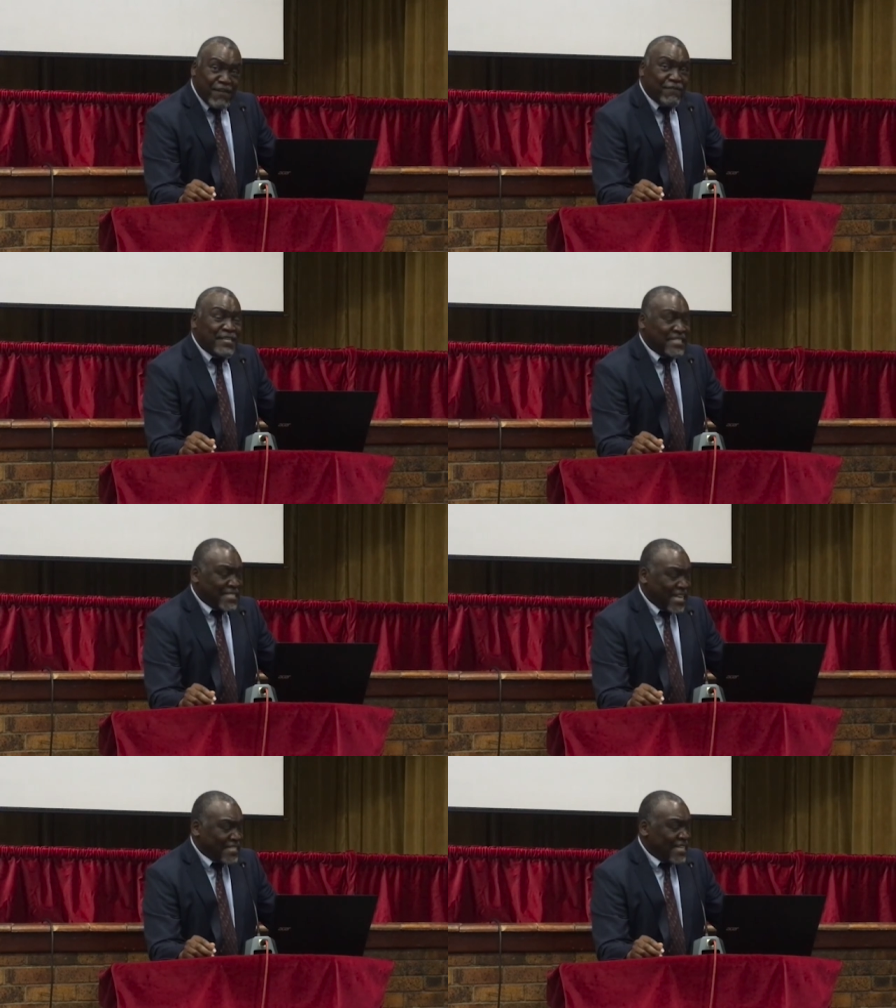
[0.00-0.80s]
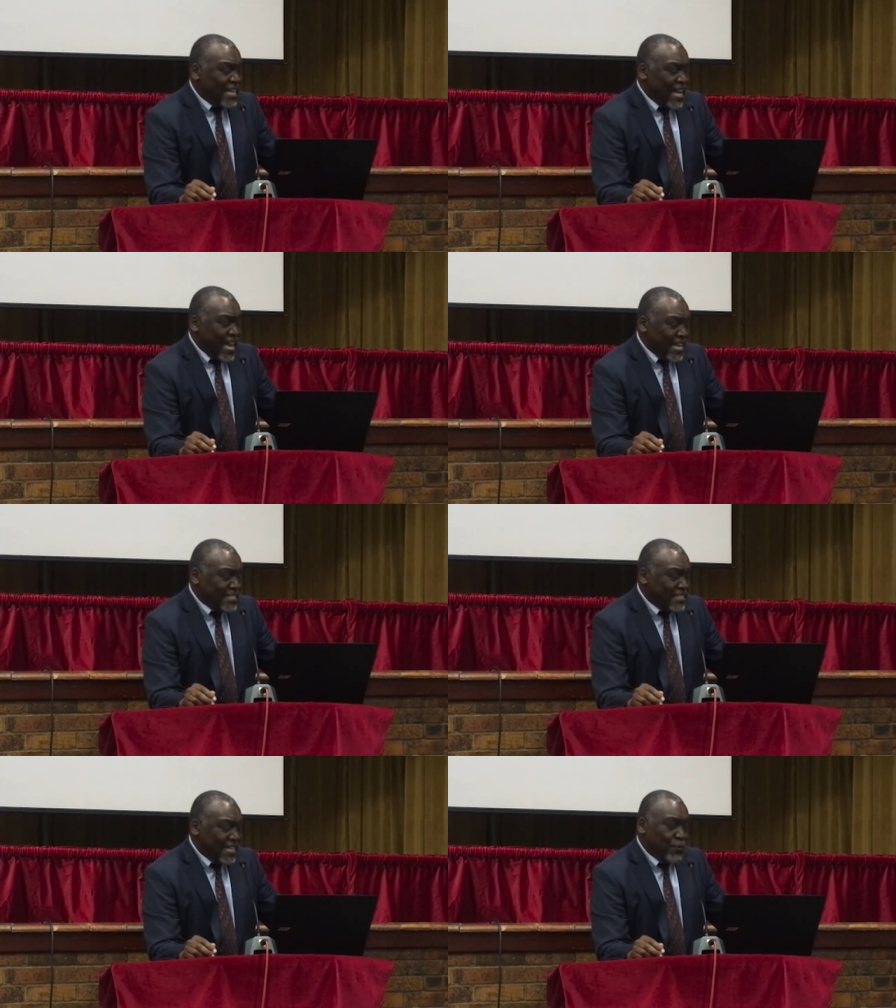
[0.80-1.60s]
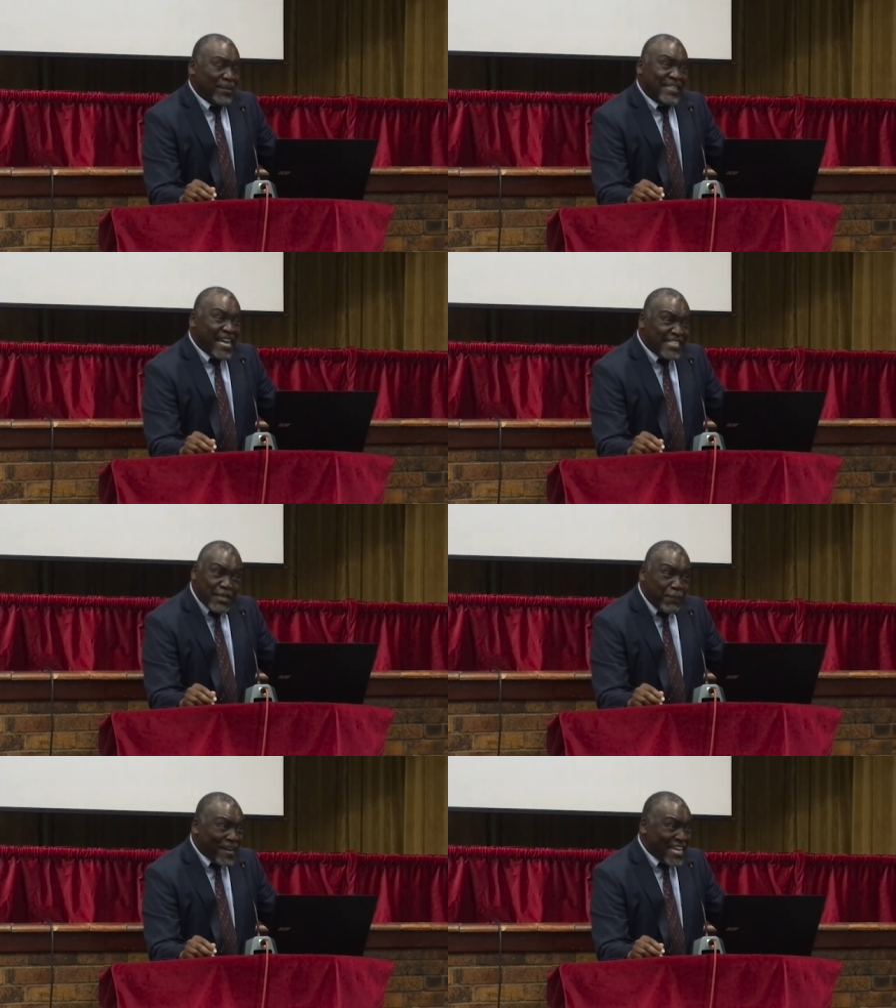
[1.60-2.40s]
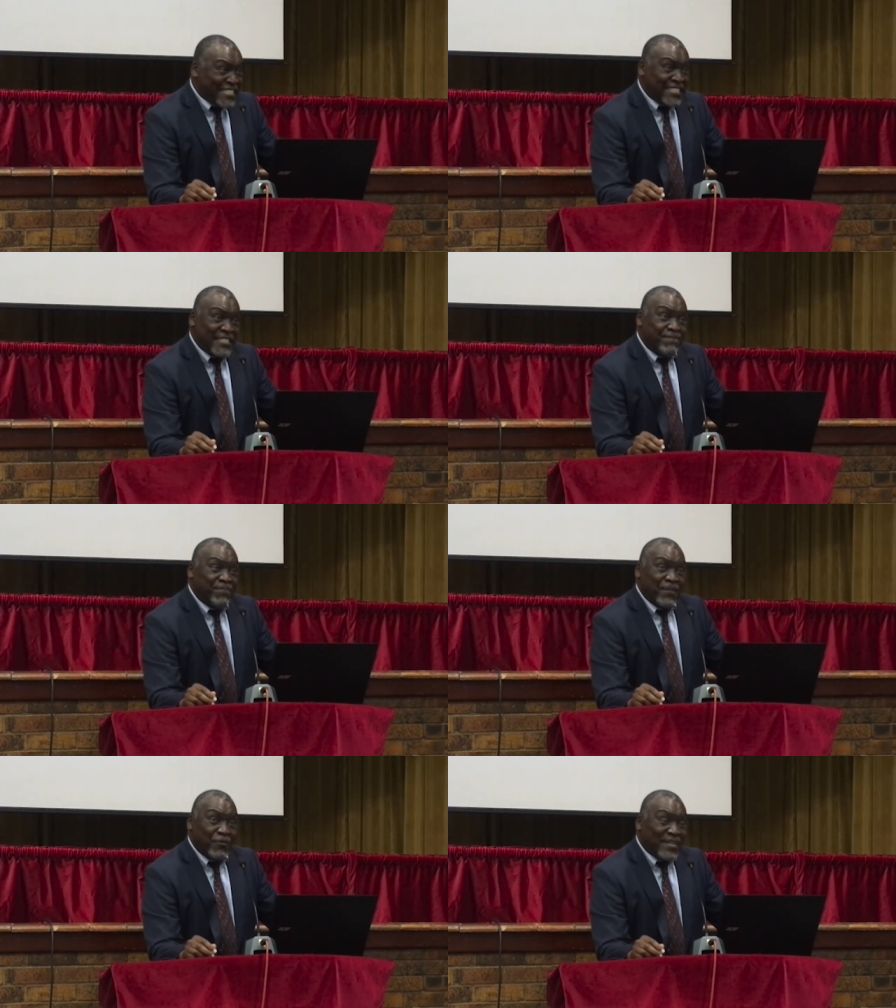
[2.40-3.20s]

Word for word: they never visited, and when they are surprised,